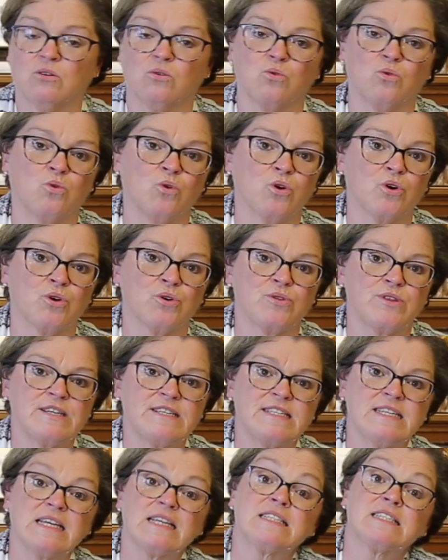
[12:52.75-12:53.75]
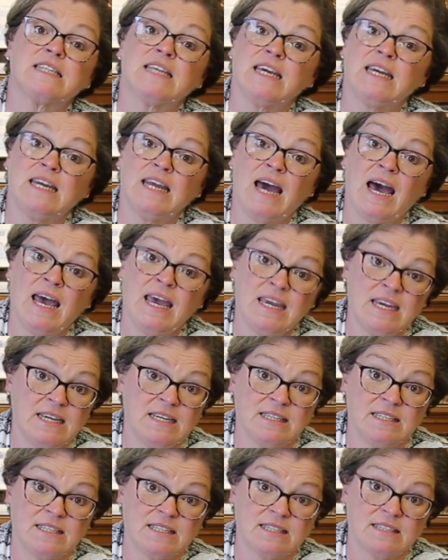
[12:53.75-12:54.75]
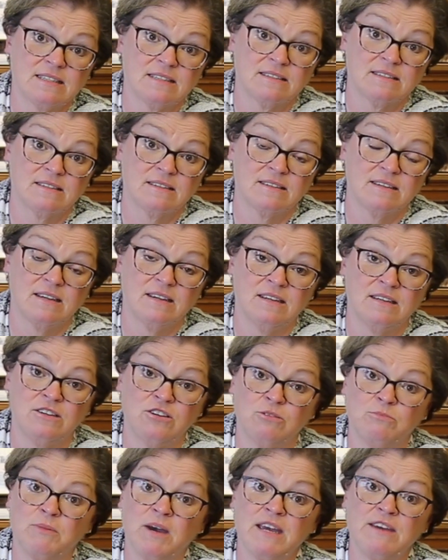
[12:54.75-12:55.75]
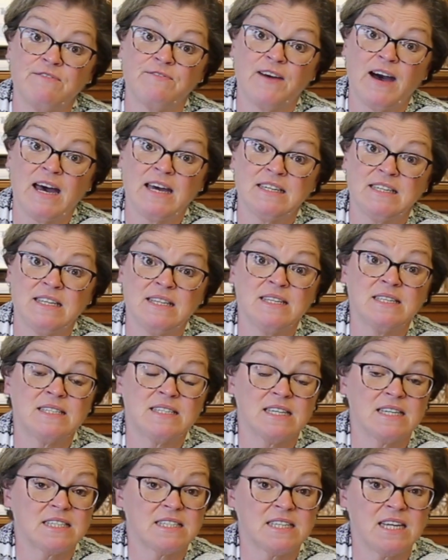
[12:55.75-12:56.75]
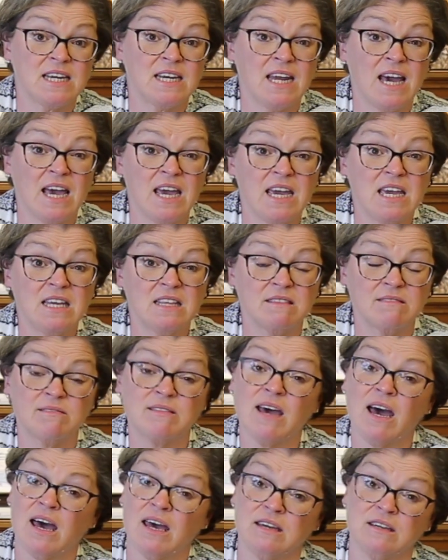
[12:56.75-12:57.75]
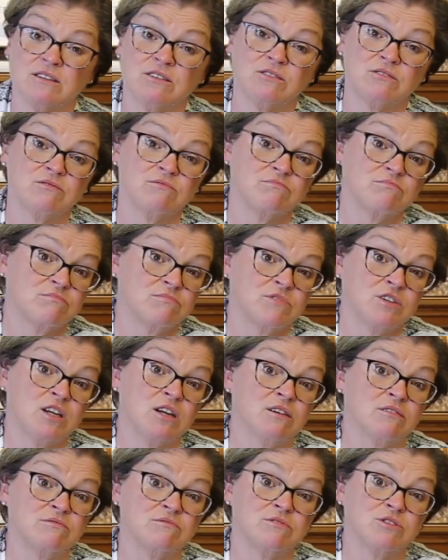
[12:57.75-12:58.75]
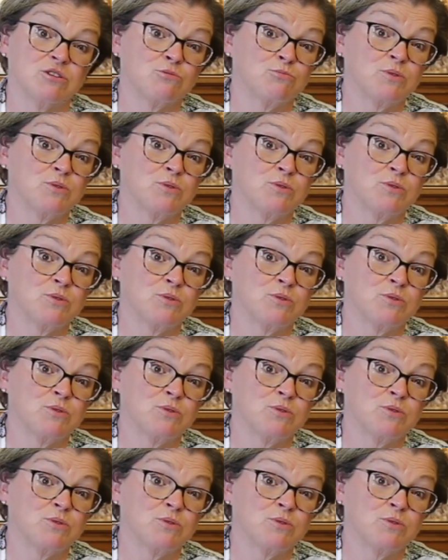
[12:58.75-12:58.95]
or the 16-8 and you may find in the 16-8 that you know, you're